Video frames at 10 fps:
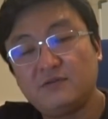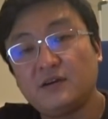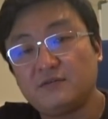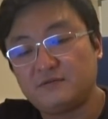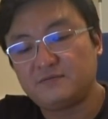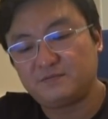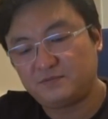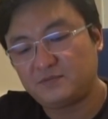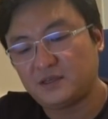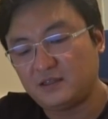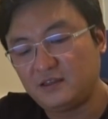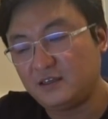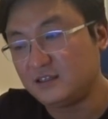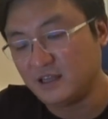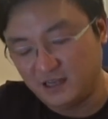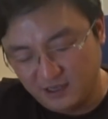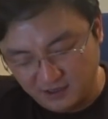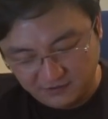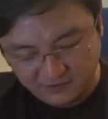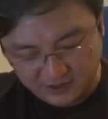I think it's a
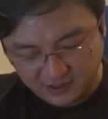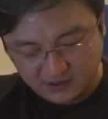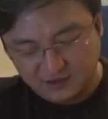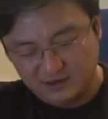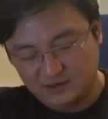lovely car.